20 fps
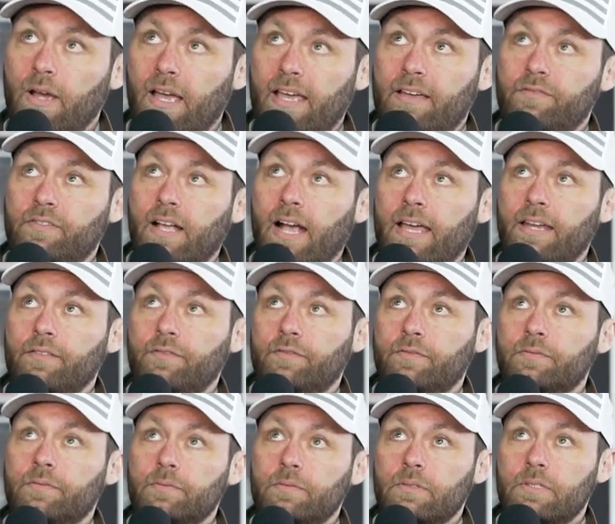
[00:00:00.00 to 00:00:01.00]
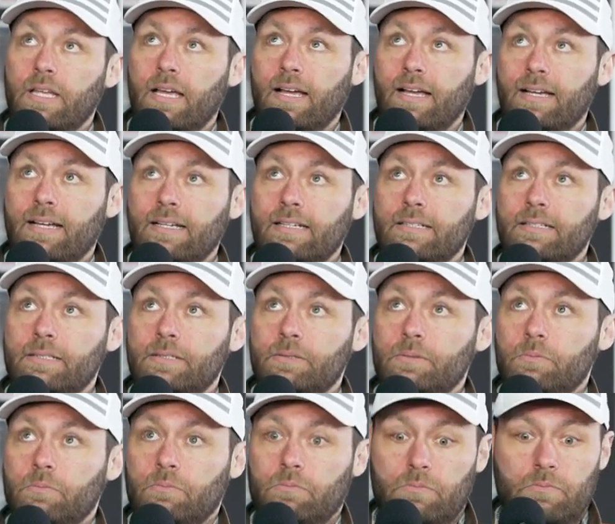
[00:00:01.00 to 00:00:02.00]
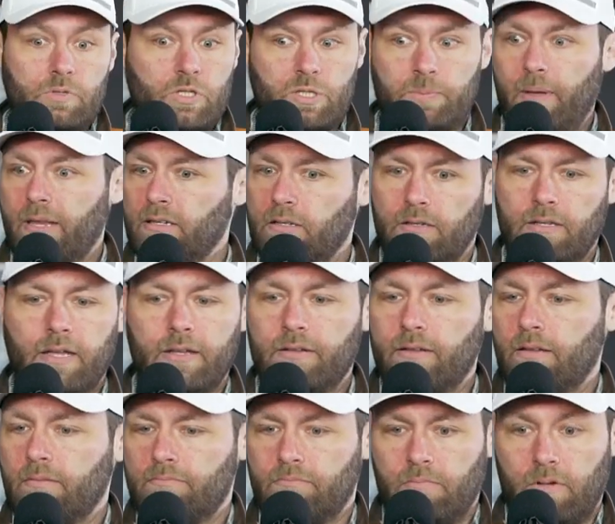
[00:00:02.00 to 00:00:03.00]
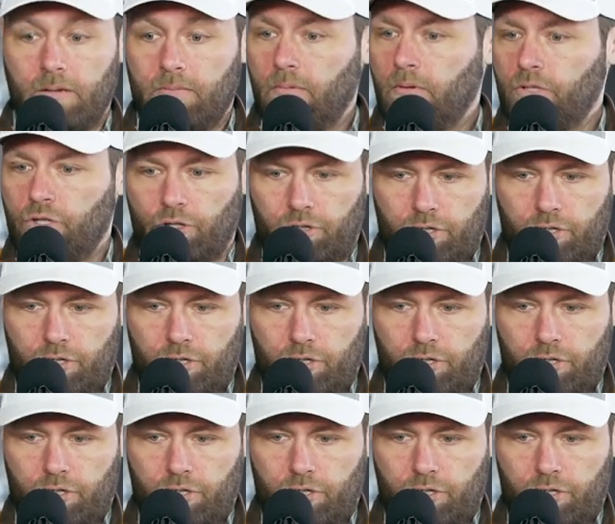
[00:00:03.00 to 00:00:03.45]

have kind of spent your